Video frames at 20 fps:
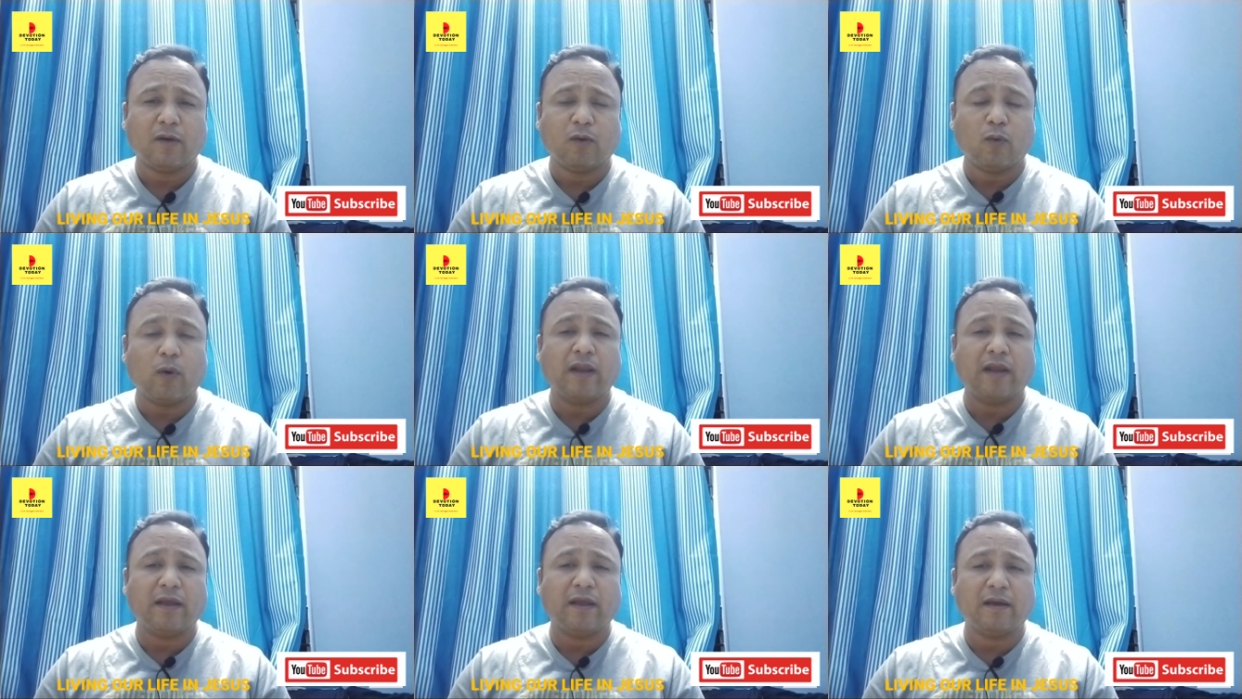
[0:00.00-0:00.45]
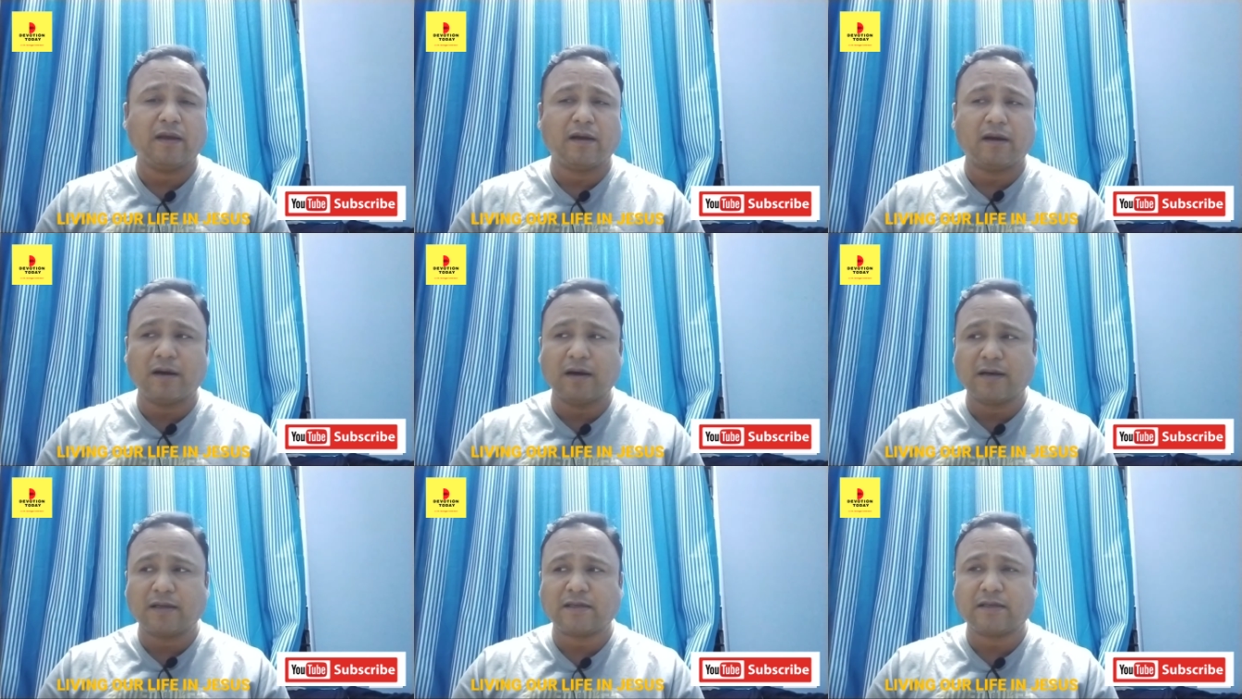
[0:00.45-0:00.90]
When he
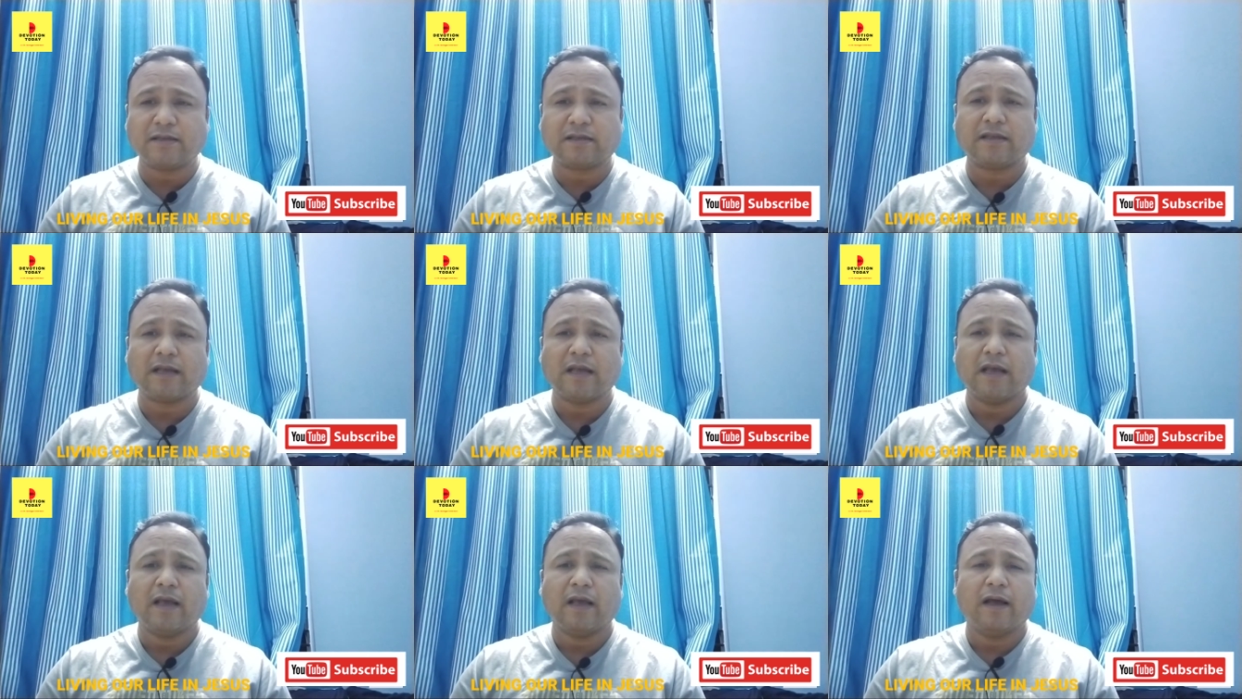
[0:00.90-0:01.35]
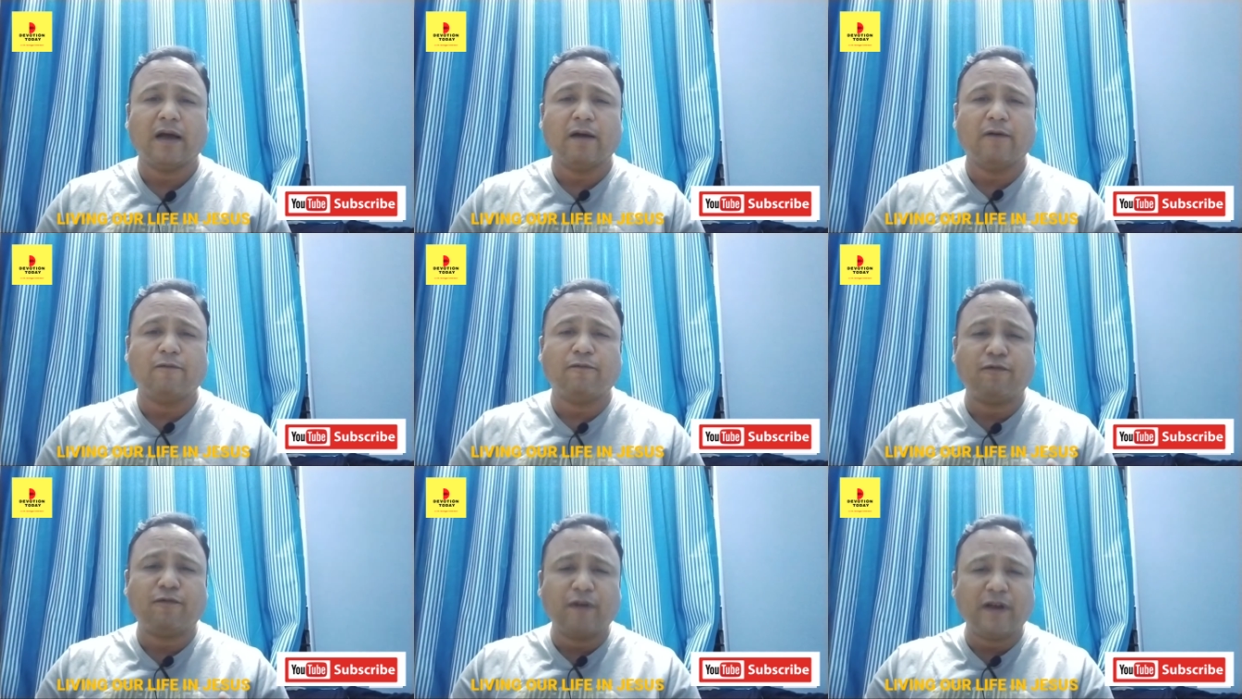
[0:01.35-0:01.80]
curses
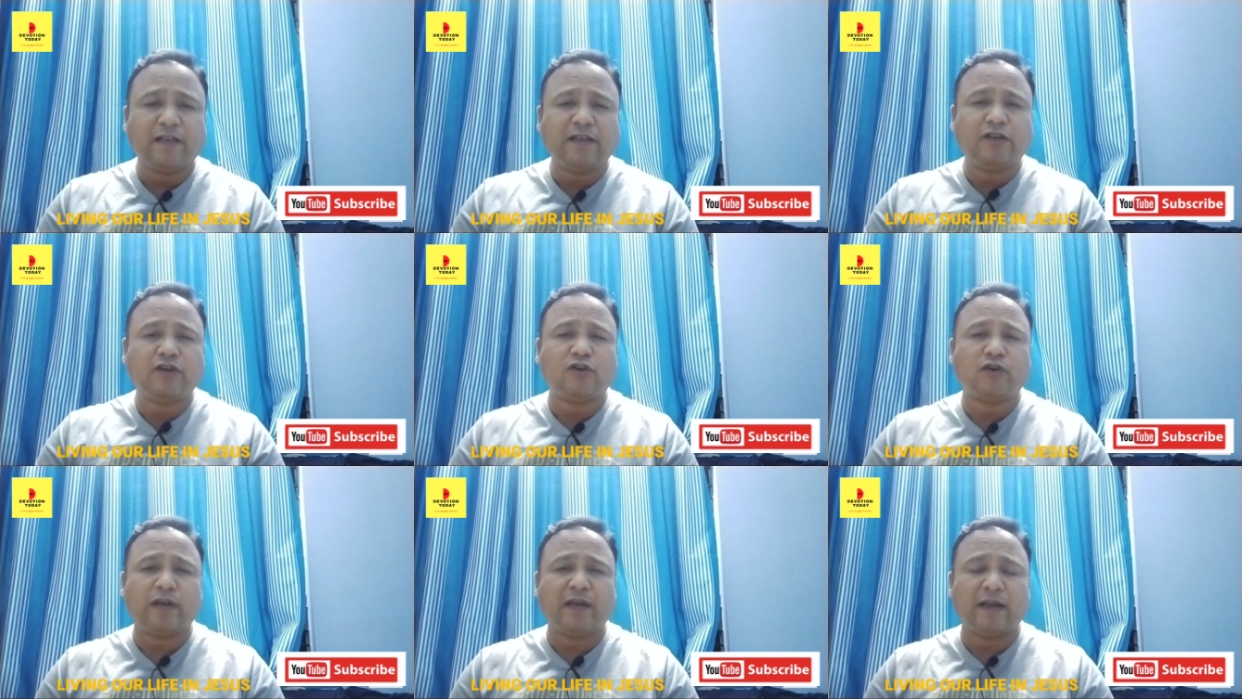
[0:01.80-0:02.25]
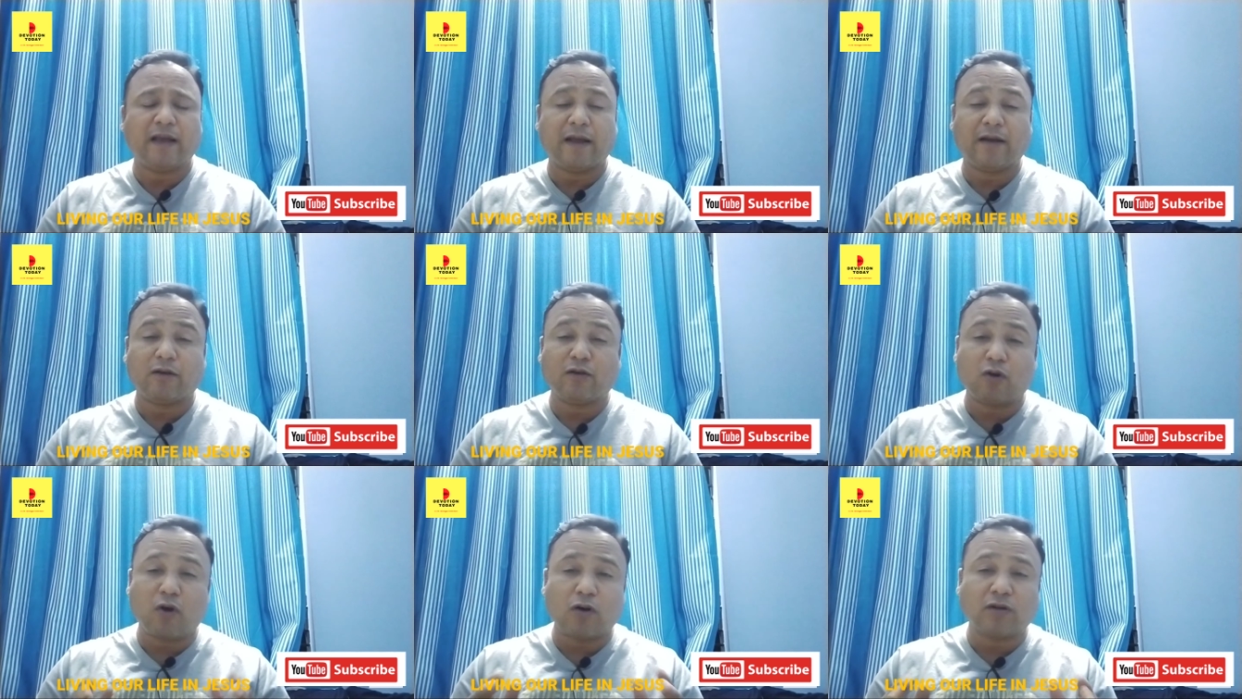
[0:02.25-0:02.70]
a fig tree
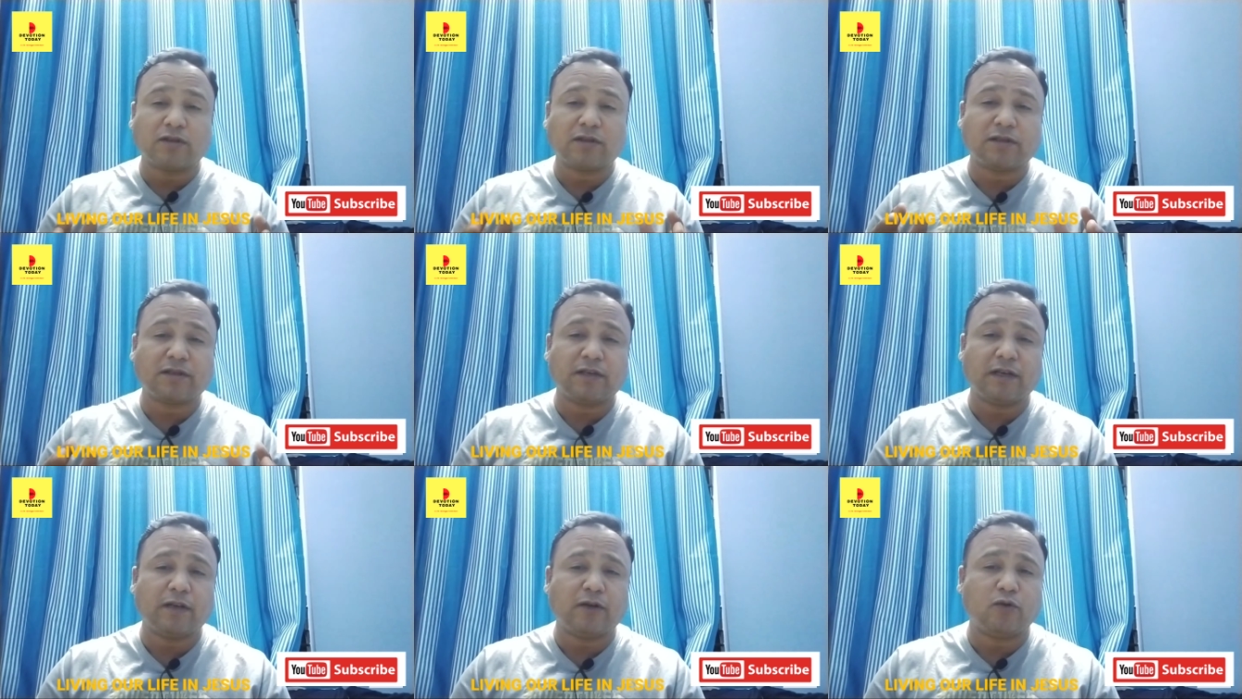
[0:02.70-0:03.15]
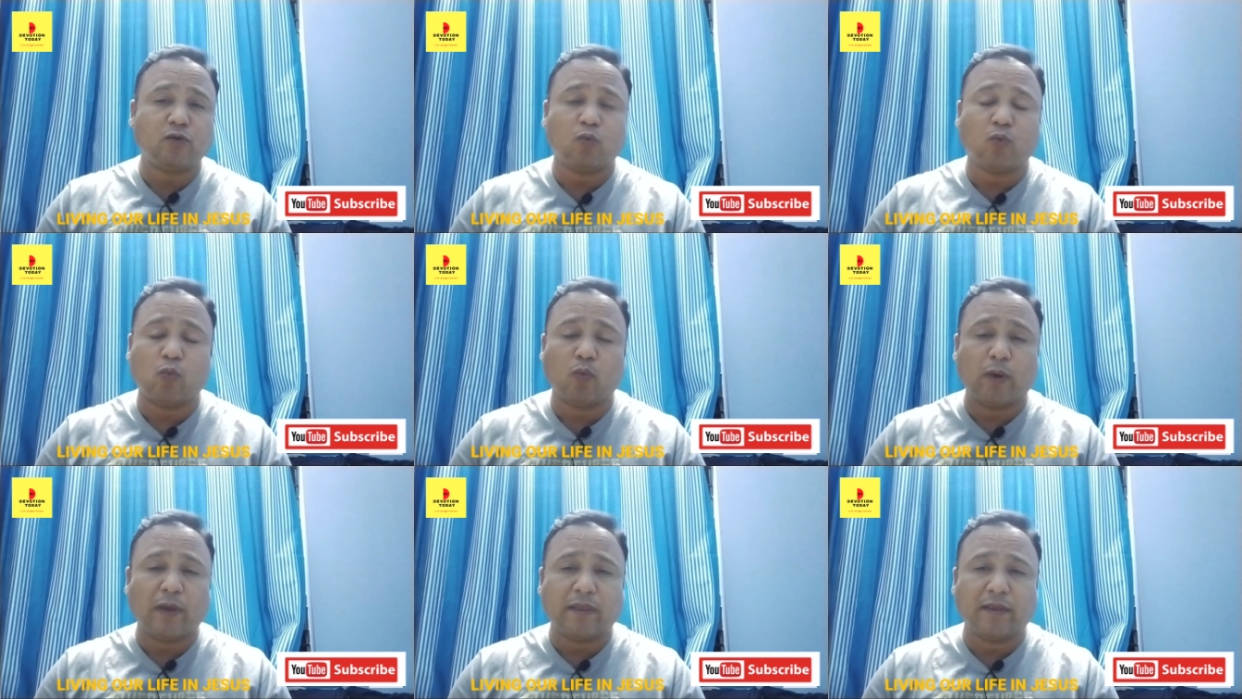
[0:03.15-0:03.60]
and causes it to
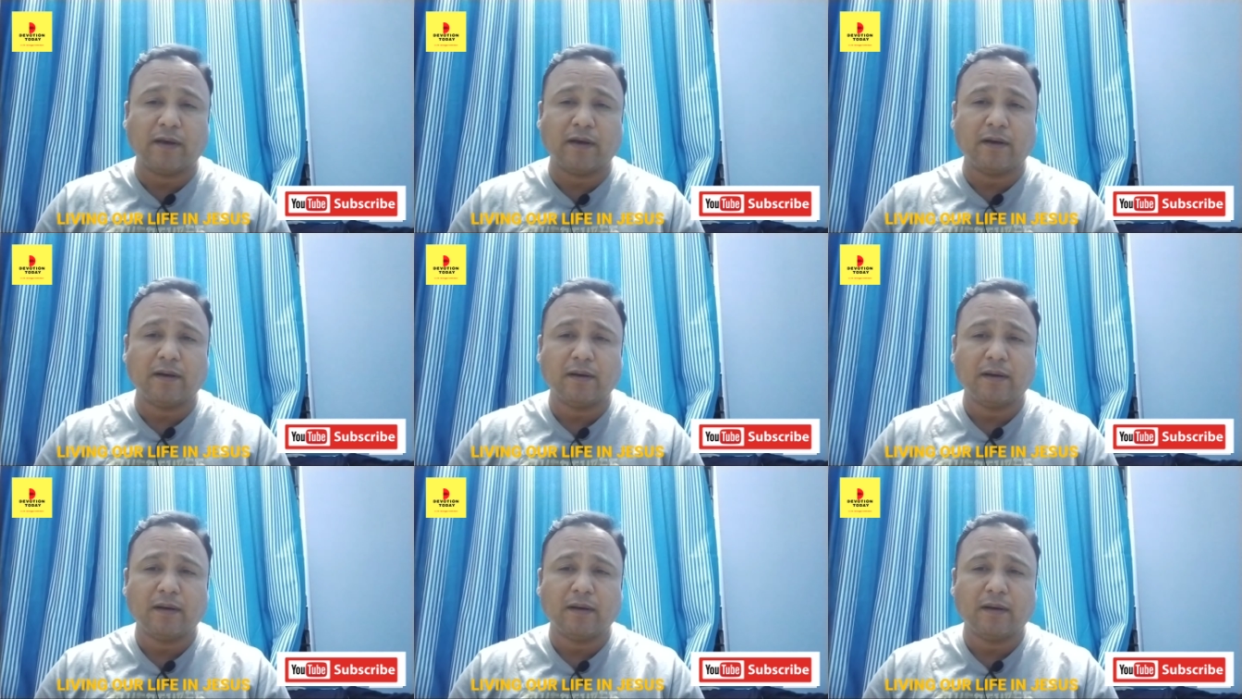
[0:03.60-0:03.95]
wither